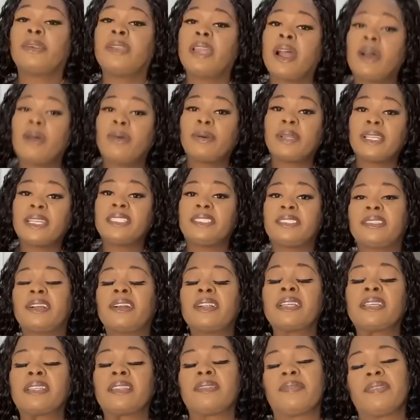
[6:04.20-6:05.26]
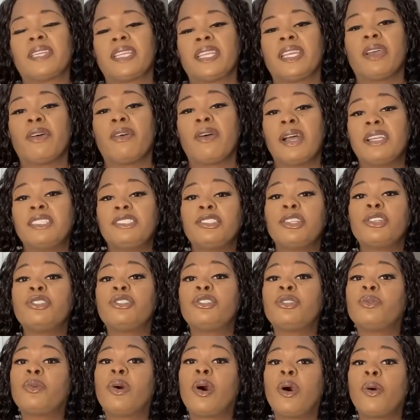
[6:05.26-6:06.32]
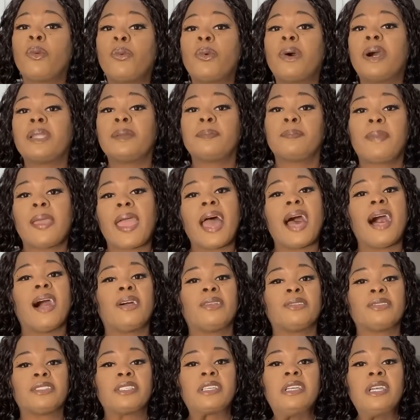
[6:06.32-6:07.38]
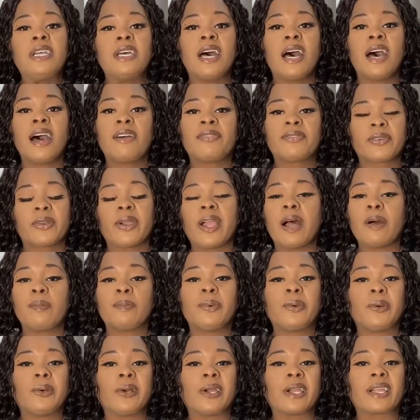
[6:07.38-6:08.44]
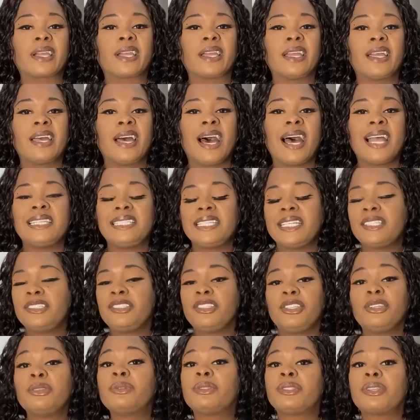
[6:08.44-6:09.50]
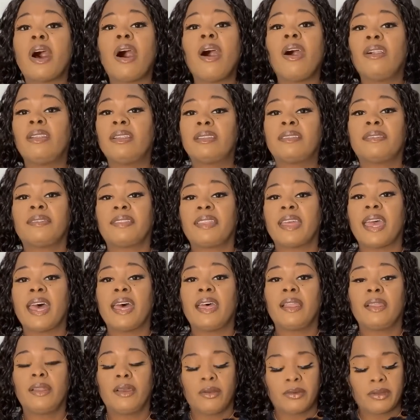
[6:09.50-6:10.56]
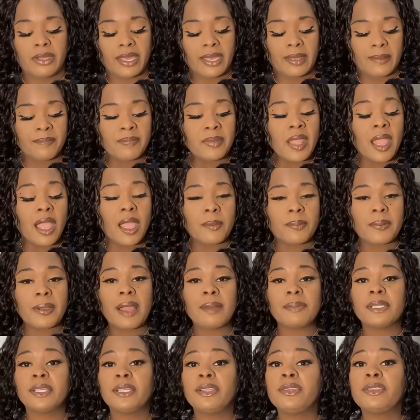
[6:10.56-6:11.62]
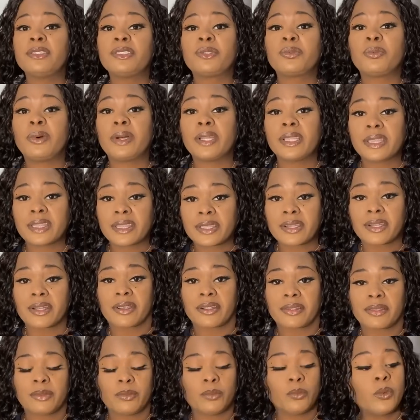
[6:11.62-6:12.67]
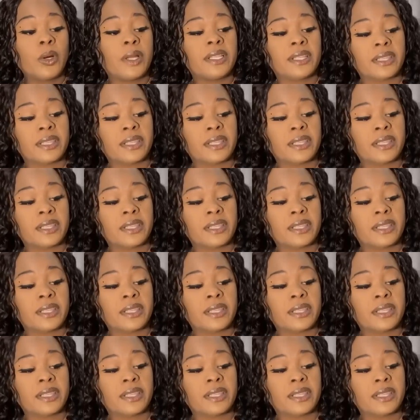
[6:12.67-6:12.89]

now when I started the video, I showed you all one pound of ground pork. I didn't use all of that, okay? I probably used one third, one